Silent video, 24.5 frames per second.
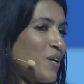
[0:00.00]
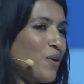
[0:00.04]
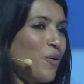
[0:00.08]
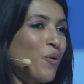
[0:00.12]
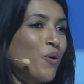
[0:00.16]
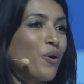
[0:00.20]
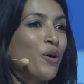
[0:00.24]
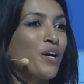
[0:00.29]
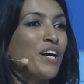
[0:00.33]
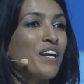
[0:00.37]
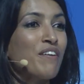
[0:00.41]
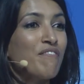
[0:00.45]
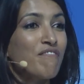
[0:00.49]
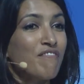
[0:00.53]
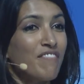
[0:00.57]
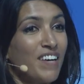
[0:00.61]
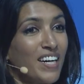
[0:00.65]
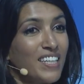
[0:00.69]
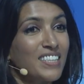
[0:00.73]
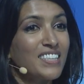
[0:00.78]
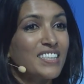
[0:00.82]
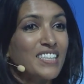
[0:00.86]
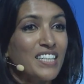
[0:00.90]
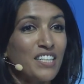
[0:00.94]
or
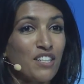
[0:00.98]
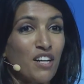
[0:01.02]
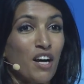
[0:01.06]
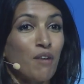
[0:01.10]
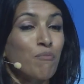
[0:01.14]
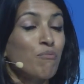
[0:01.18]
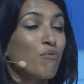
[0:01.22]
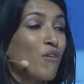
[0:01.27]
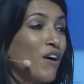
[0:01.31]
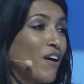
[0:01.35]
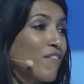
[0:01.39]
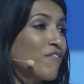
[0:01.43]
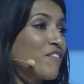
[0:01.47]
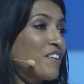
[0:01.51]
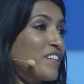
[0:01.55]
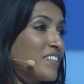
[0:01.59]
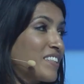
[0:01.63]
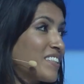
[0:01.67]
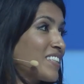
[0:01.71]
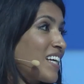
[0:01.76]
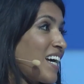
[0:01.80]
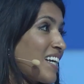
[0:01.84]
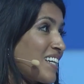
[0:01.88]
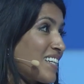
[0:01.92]
invest in
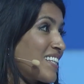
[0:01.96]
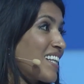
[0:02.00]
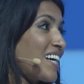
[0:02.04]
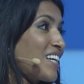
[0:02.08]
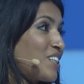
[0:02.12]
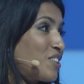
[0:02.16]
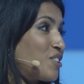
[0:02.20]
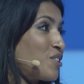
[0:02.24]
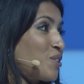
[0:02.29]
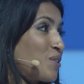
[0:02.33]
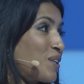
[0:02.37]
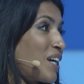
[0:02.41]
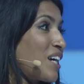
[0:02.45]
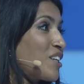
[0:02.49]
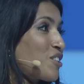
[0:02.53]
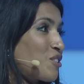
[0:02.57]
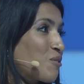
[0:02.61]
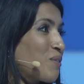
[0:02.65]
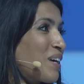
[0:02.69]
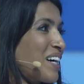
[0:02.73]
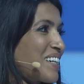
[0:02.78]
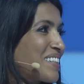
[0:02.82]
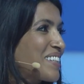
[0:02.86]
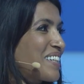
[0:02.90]
nonprofits that, that do that
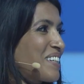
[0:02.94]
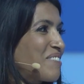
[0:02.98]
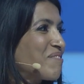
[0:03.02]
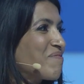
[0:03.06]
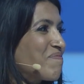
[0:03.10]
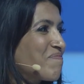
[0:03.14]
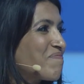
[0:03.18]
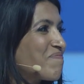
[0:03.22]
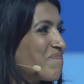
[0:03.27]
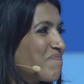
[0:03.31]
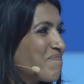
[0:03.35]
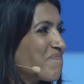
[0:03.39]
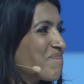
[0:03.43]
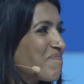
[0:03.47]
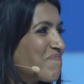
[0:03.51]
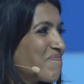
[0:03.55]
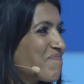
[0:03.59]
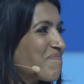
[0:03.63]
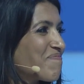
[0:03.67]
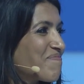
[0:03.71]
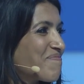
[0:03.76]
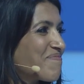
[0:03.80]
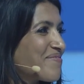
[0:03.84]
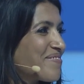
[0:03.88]
directly.
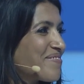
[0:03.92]
That's